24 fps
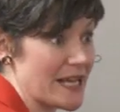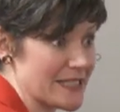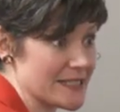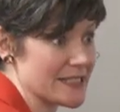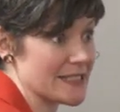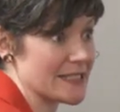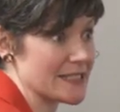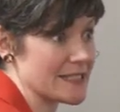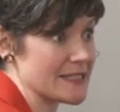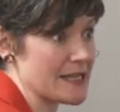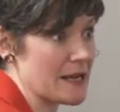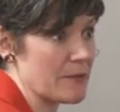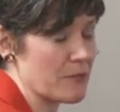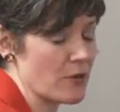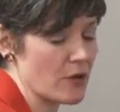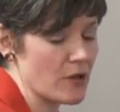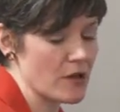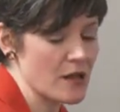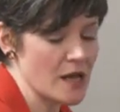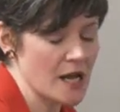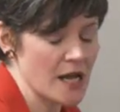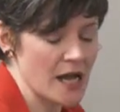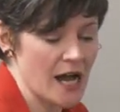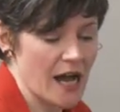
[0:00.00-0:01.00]
as an example.
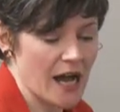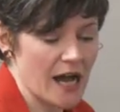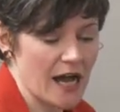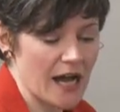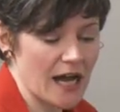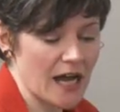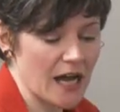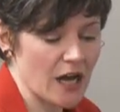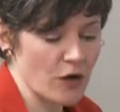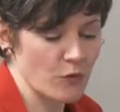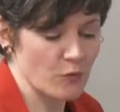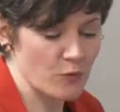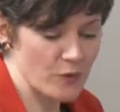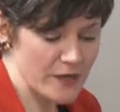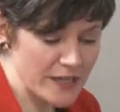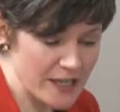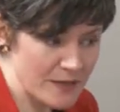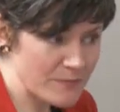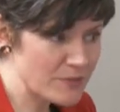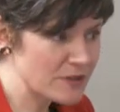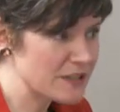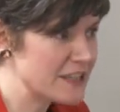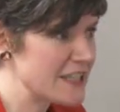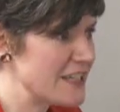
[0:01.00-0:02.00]
Uh,
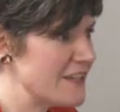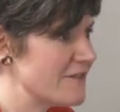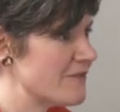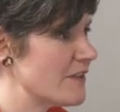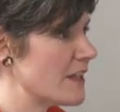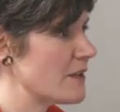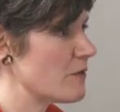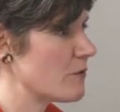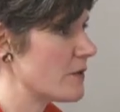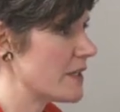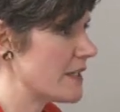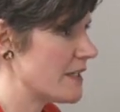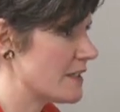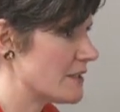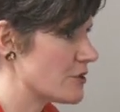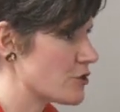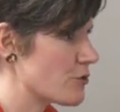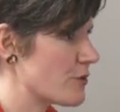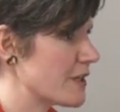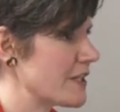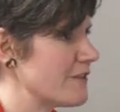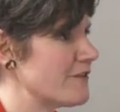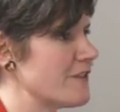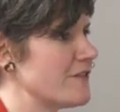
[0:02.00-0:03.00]
we believe that in
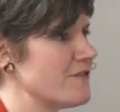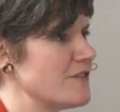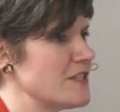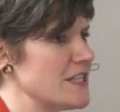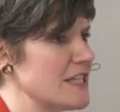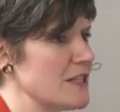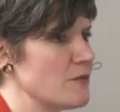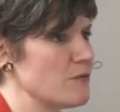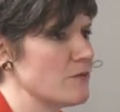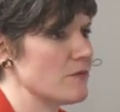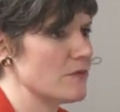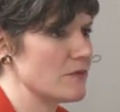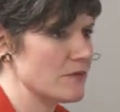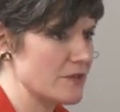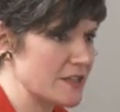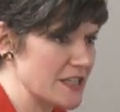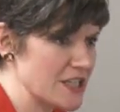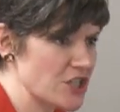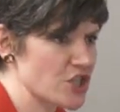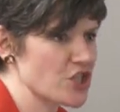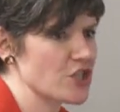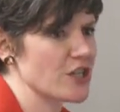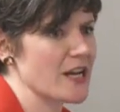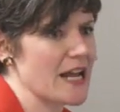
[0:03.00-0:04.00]
2015,
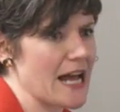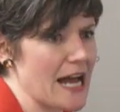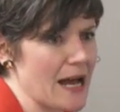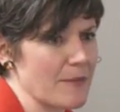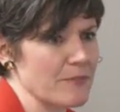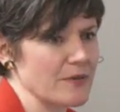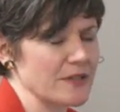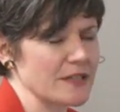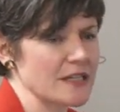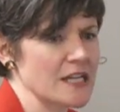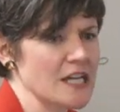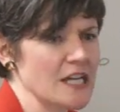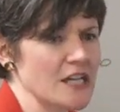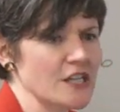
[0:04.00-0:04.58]
this should happen.